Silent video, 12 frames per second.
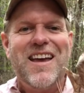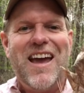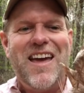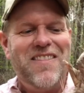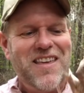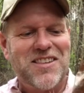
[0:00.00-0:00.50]

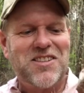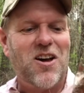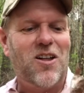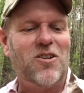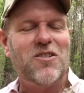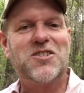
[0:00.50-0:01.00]
and this
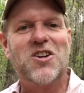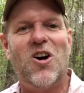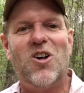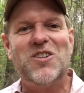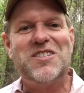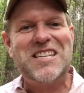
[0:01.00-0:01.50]
color is
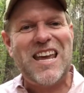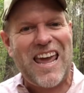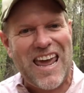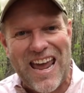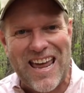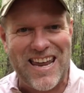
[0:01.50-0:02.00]
called
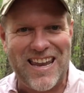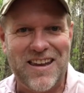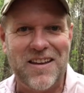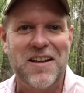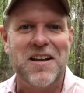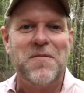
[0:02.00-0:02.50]
tannin.
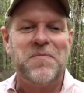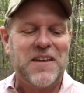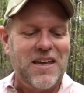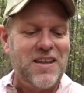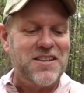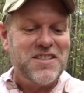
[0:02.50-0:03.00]

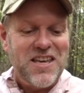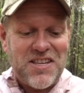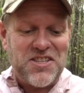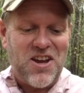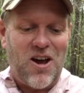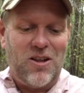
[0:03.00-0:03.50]
It is
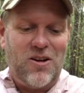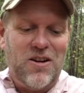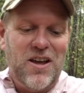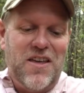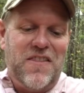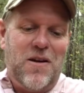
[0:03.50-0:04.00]
this color
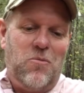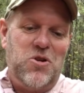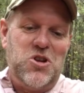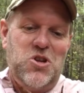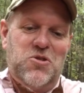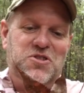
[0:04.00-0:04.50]
that
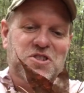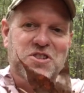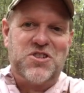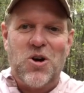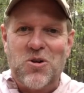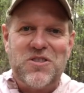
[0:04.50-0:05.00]
when you
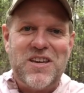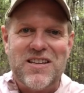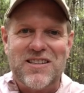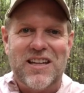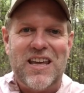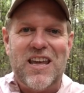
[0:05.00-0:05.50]
soak
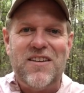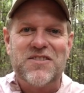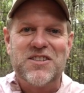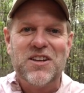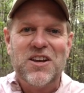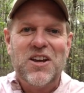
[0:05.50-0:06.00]
these
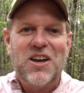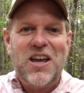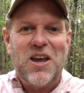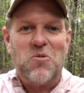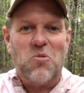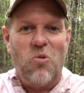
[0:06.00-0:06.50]
leaves
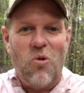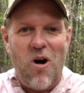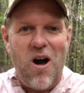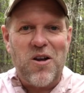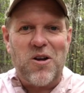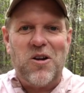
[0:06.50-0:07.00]
in
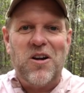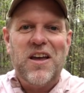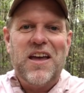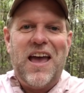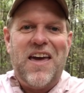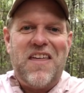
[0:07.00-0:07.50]
water
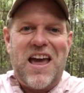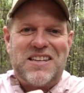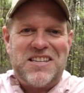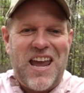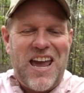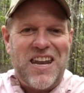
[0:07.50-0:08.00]
and that
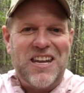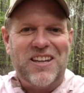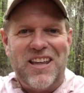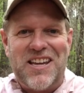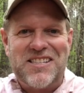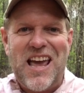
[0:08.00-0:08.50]
tannin
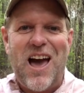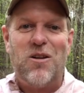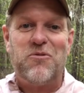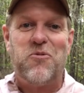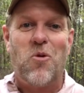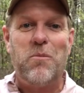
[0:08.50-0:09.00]
leaks
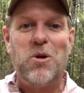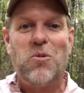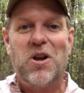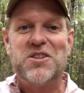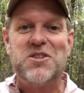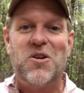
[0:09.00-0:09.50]
out, forming
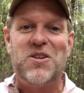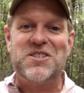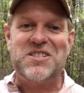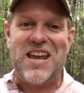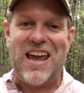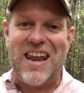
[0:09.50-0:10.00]
what is known
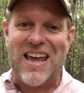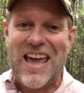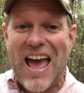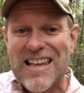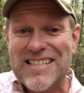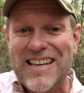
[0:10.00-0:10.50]
as tannic
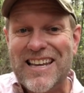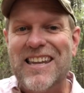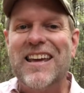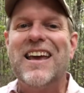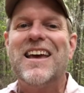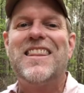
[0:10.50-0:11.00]
acid,
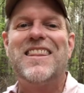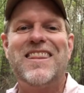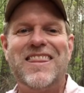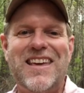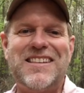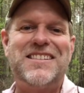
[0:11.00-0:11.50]

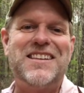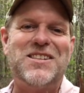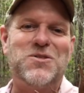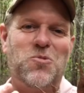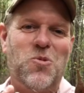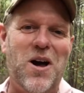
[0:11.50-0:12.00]
this
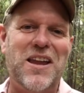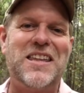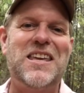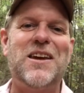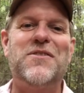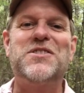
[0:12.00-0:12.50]
is what
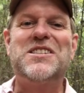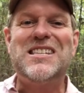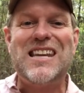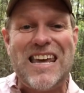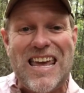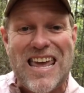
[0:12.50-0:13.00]
gives
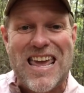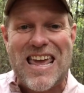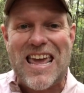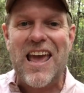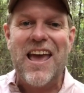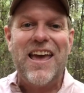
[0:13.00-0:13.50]

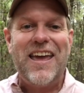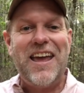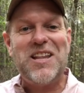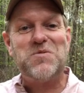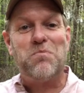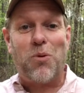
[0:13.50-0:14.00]
tea
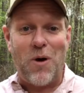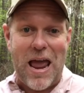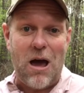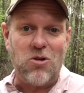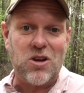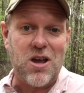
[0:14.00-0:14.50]
its
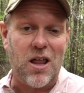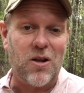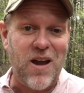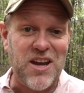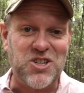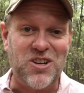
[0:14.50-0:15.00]
brown
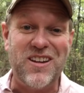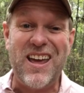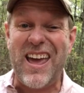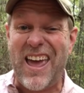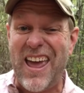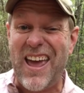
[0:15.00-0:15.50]
coloration
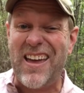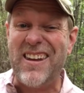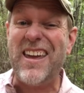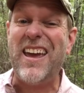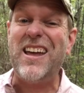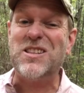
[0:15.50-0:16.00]

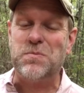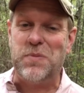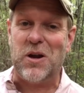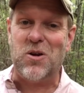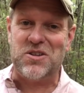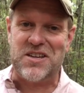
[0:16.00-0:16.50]
and its
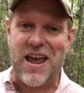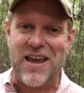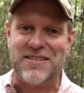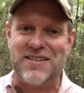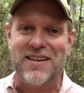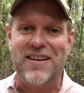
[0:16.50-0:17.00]
bitter
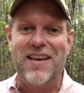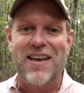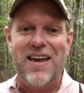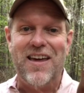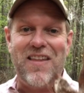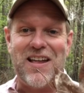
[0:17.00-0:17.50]
taste.
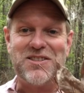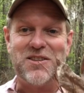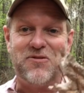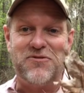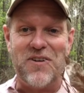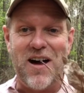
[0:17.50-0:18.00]
And that's
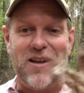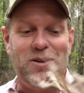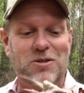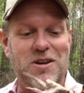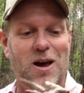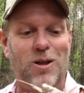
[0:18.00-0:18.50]
the
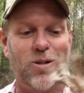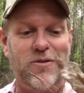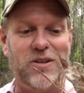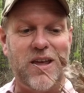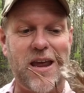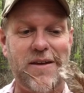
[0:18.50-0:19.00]
final color of
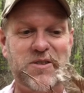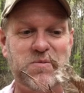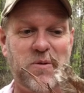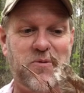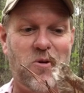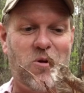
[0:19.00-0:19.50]
leaves
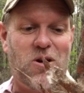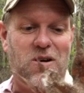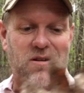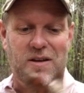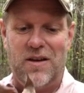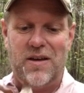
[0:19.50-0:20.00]

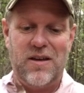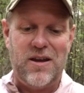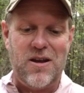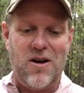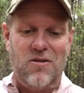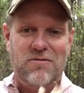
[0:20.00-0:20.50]
before,
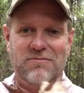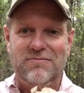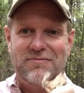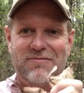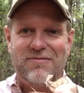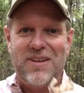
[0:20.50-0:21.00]

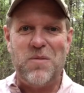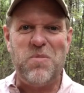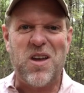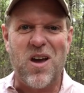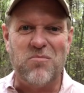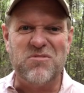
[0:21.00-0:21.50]
it
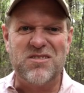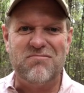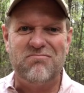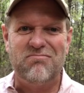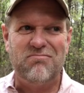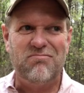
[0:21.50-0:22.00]
becomes
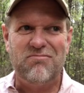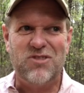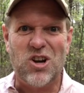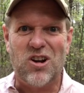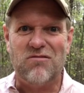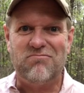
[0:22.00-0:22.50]

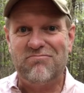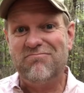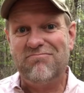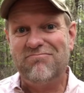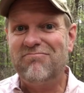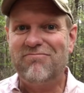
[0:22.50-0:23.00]
dirt
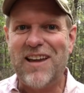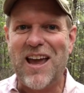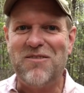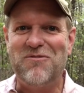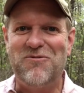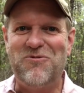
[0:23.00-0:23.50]

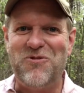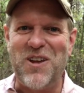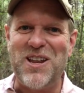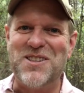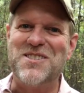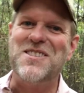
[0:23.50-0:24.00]
and
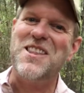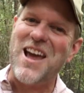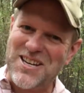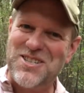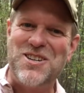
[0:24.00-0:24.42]
feeds next